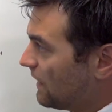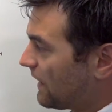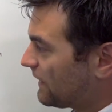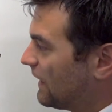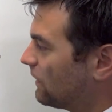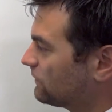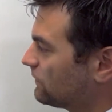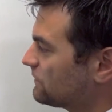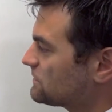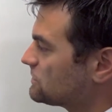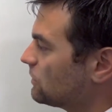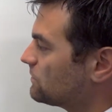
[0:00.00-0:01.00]
I count out the
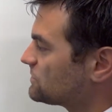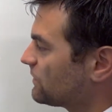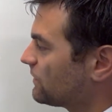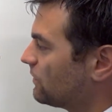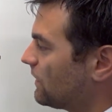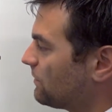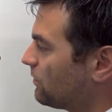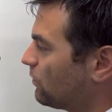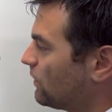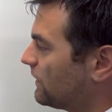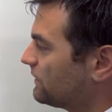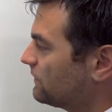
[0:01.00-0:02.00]
slope. So I go up
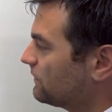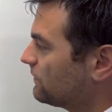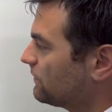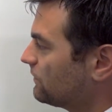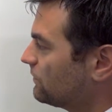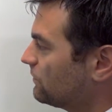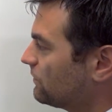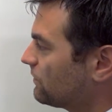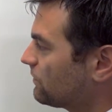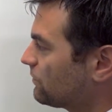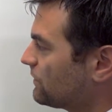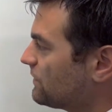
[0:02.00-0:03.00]
1, 2,
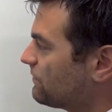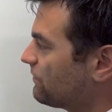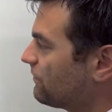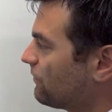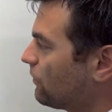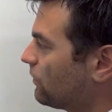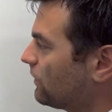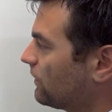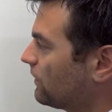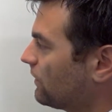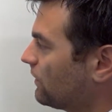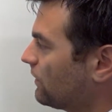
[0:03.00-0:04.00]
3, 4,
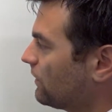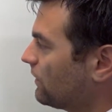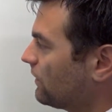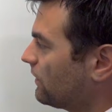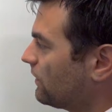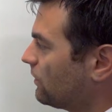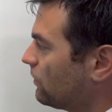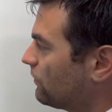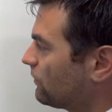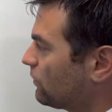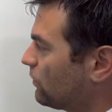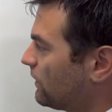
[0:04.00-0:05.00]
and
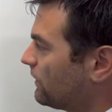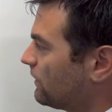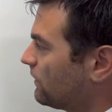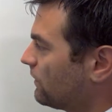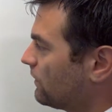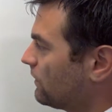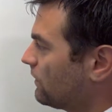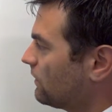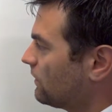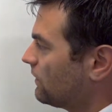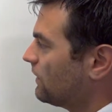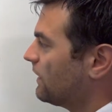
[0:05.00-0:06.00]
over 1. And
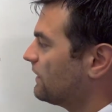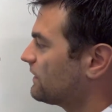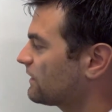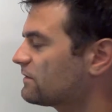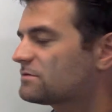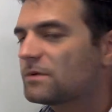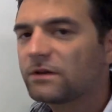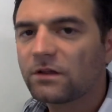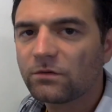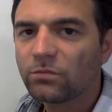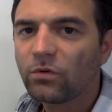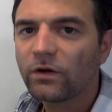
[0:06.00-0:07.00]
that gives me
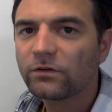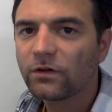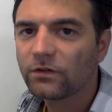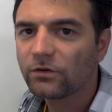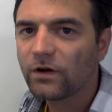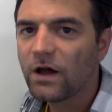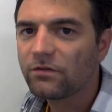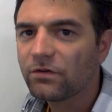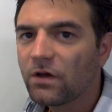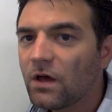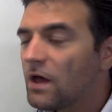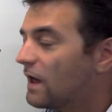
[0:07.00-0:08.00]
another point on the graph.
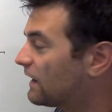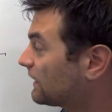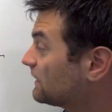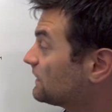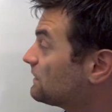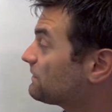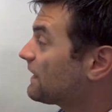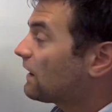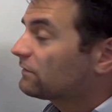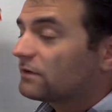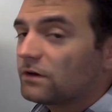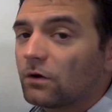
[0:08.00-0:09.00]
And I can keep
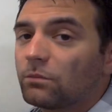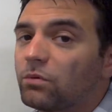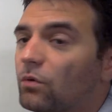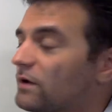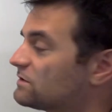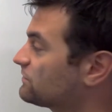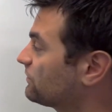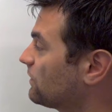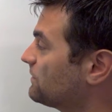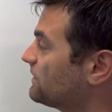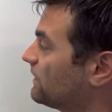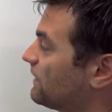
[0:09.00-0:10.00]
counting out points
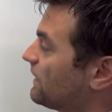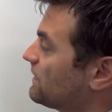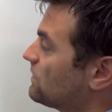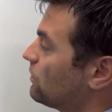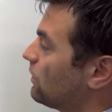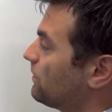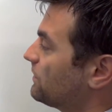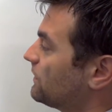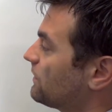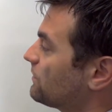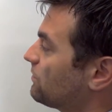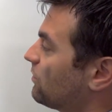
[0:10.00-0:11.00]
from here. I can go up
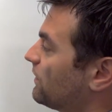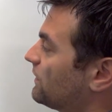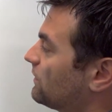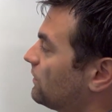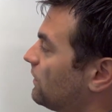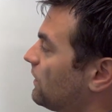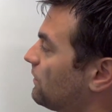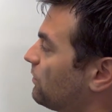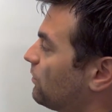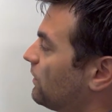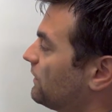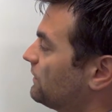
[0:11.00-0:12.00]
another point, up
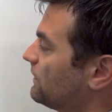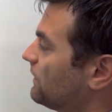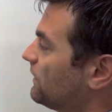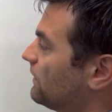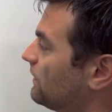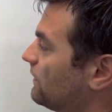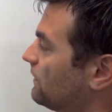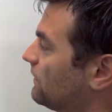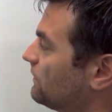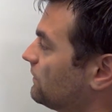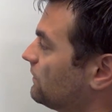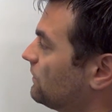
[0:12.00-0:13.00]
1,
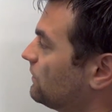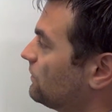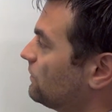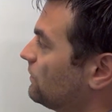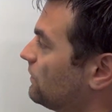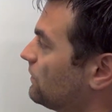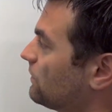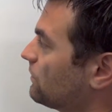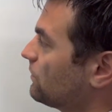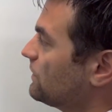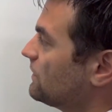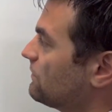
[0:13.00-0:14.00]
2,
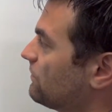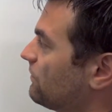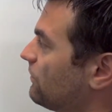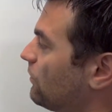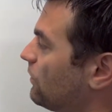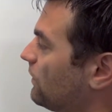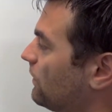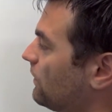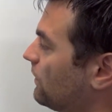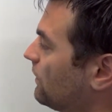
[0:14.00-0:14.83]
3, 4,